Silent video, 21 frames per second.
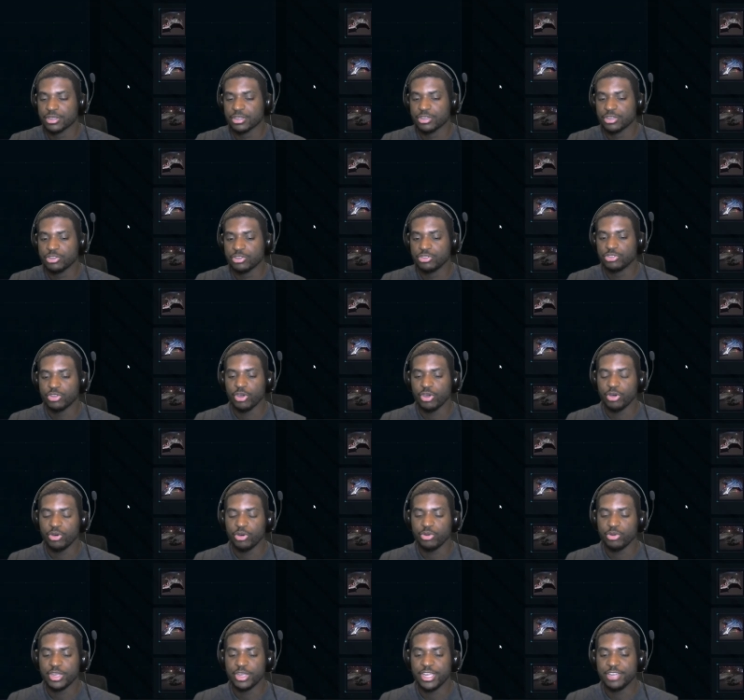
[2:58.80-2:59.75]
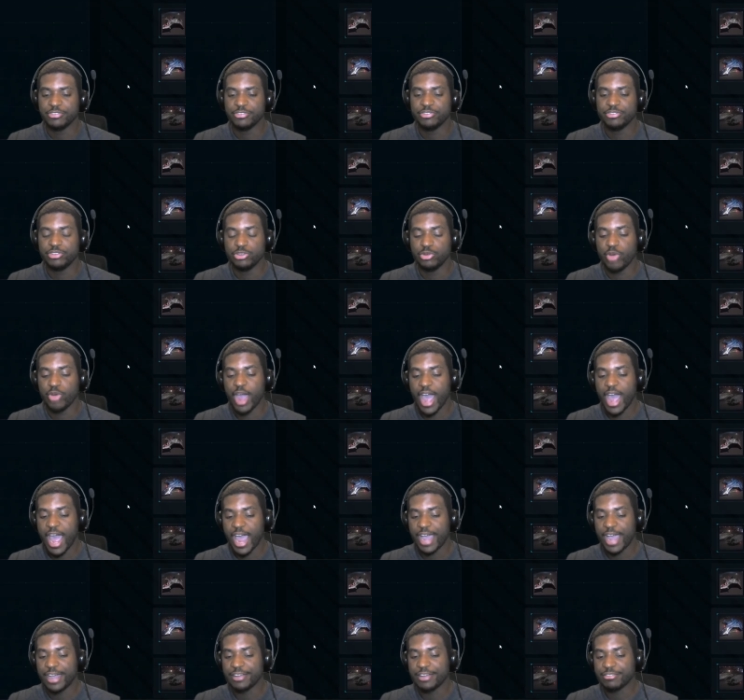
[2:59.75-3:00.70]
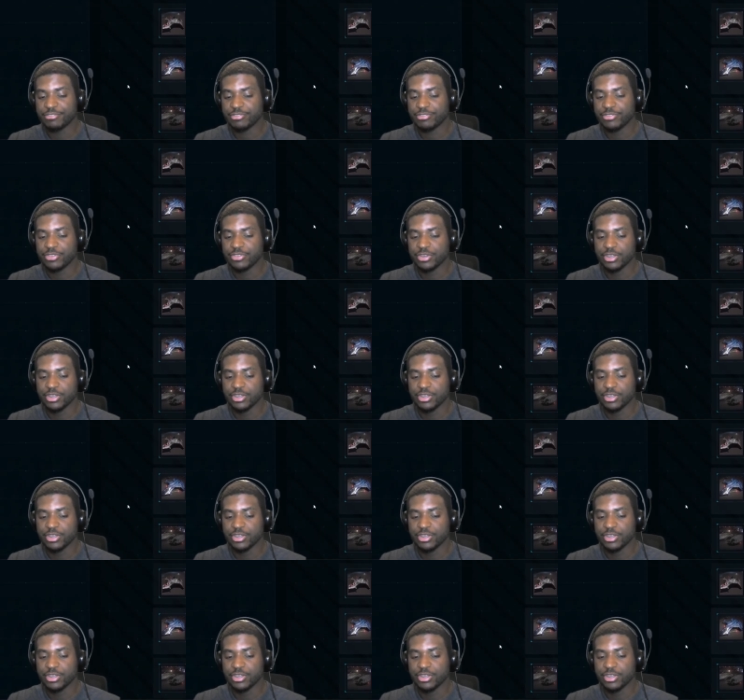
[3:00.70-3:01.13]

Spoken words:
so if you have